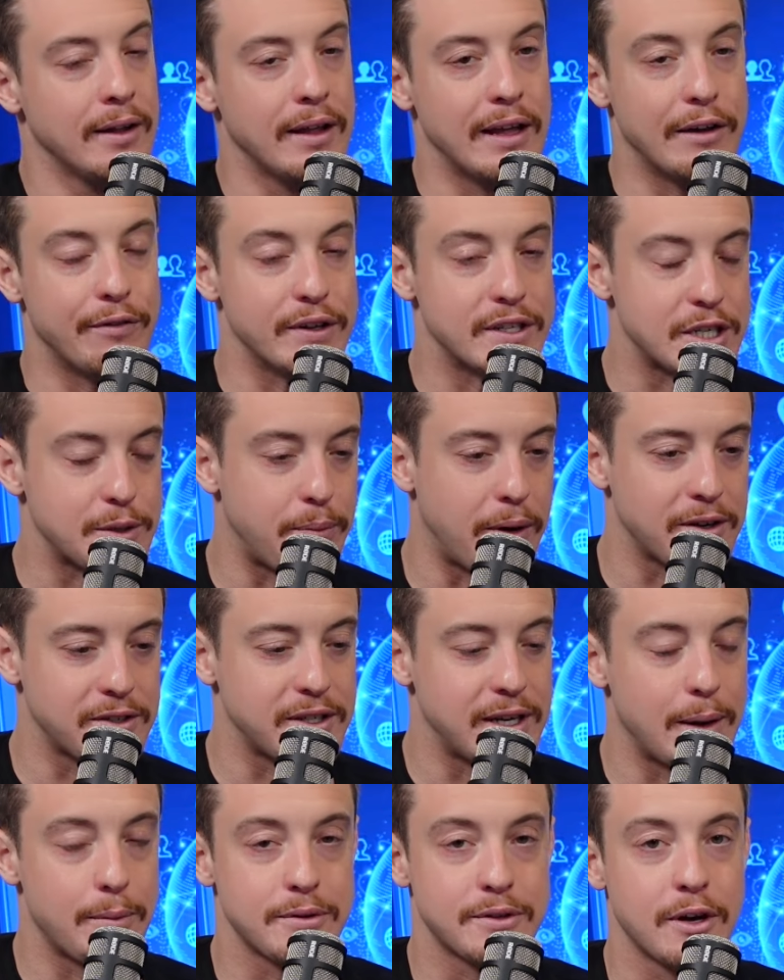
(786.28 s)
if it's a
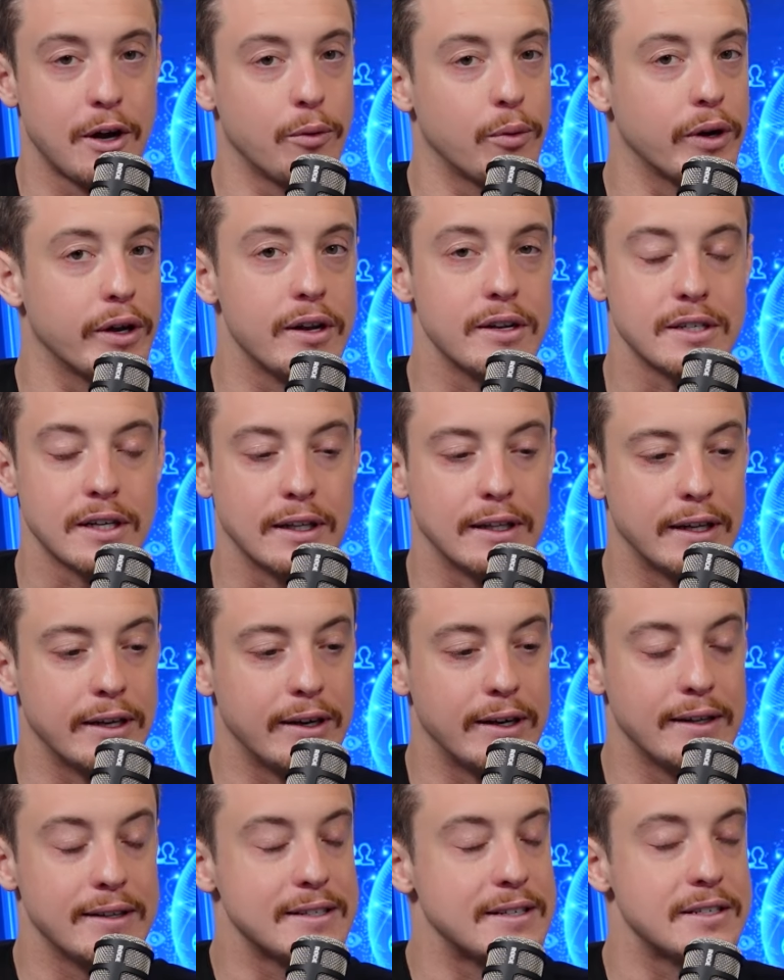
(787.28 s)
sponsored episode, we're going to
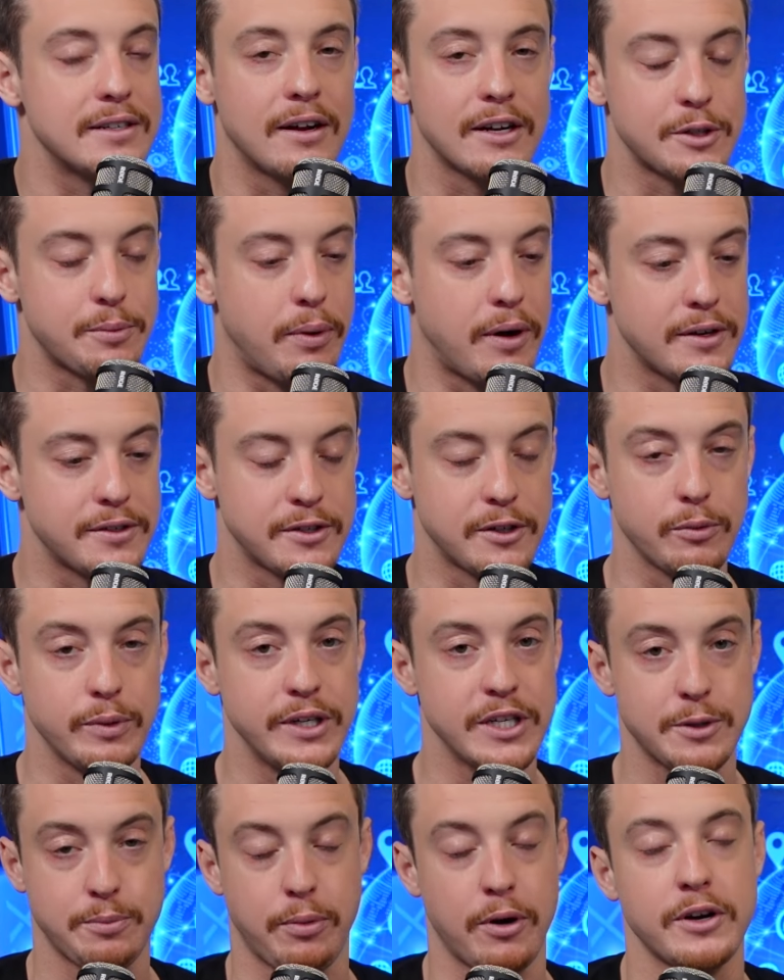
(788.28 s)
declare it. This is not sponsored. We
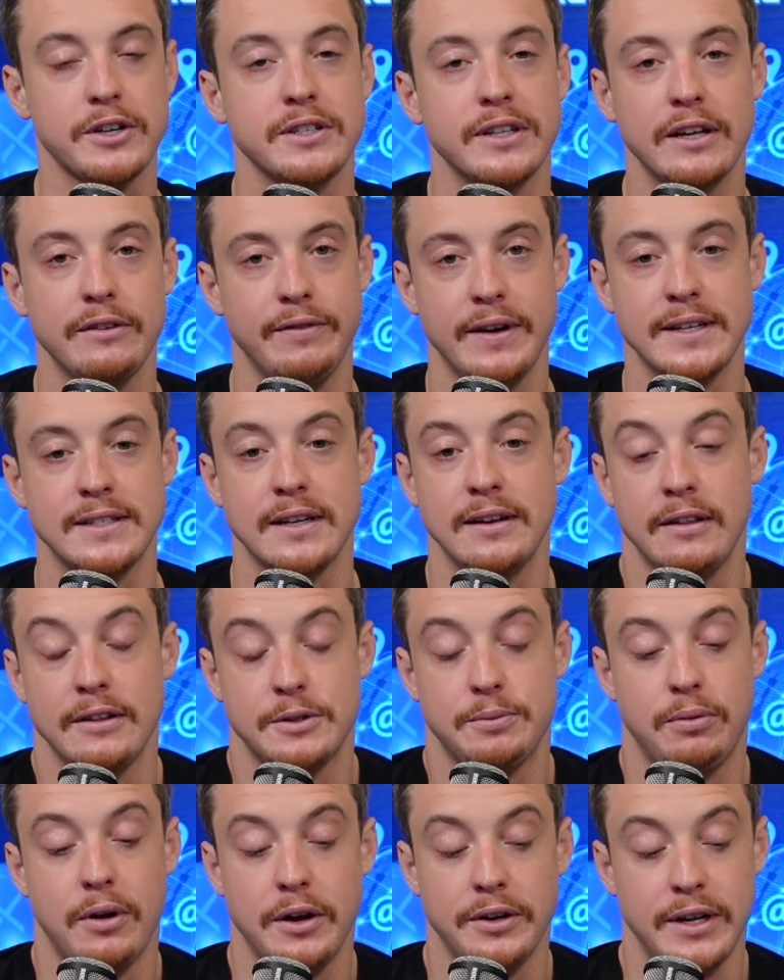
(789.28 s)
just personally invested in
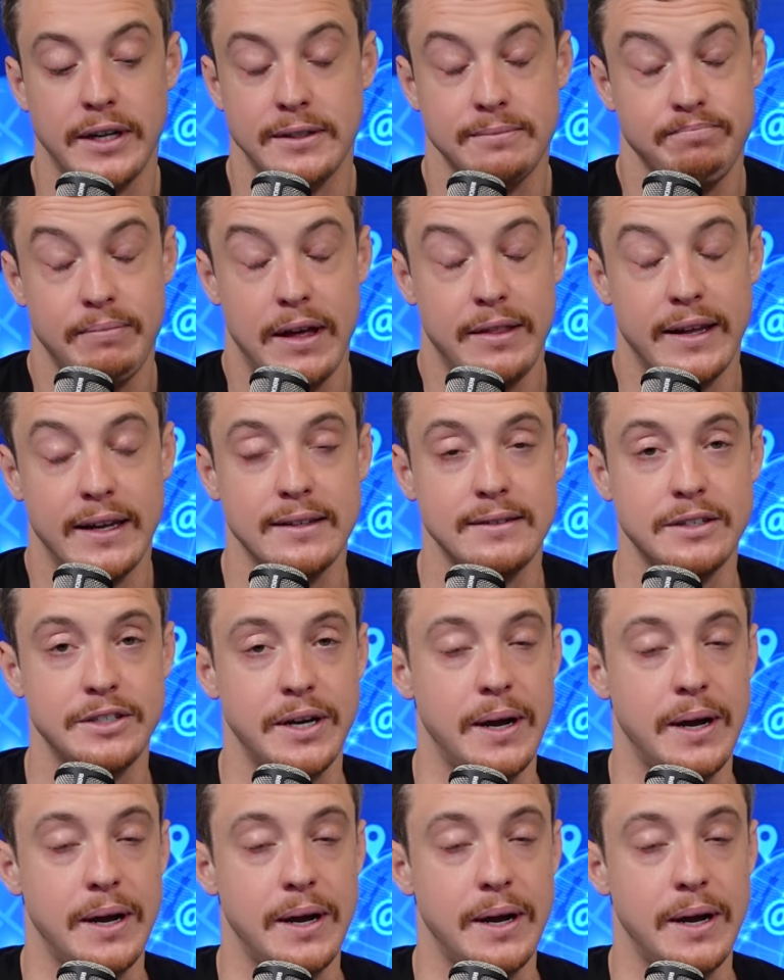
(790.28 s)
this project. I think it's a